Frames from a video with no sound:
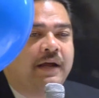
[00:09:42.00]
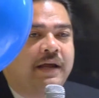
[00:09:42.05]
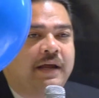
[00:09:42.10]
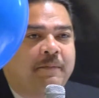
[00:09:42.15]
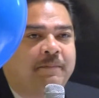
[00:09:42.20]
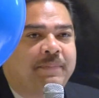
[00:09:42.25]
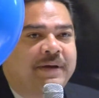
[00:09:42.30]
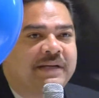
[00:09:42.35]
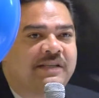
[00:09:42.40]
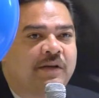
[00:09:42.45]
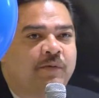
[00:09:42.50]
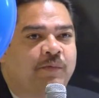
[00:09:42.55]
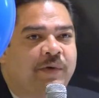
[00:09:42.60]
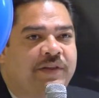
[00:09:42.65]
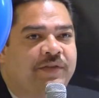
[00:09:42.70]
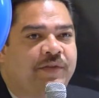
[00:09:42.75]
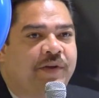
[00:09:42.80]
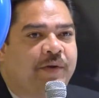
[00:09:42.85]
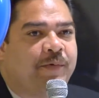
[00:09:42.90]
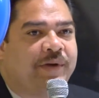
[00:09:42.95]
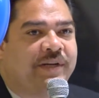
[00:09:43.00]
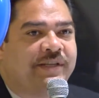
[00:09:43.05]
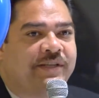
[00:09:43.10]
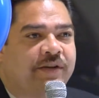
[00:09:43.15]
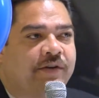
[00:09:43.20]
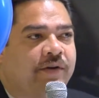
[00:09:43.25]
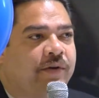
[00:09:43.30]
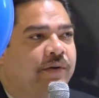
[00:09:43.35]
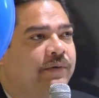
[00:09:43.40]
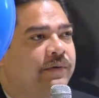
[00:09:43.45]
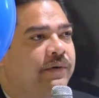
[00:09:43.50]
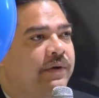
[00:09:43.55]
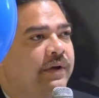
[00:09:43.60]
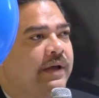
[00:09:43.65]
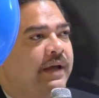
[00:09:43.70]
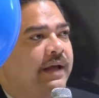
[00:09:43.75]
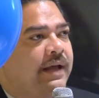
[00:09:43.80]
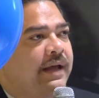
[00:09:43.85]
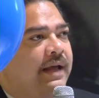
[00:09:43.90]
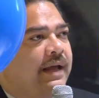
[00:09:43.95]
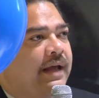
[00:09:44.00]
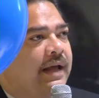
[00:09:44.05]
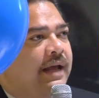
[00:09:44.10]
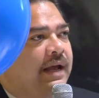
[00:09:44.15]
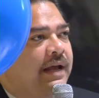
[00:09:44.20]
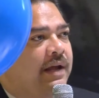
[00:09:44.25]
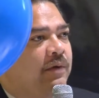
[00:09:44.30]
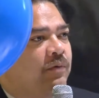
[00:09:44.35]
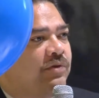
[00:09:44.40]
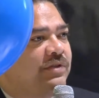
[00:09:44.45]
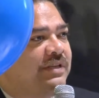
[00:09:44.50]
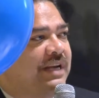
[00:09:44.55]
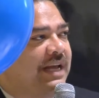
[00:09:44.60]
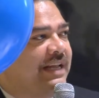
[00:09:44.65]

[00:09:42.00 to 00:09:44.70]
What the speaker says: he passed away 3 weeks ago. He was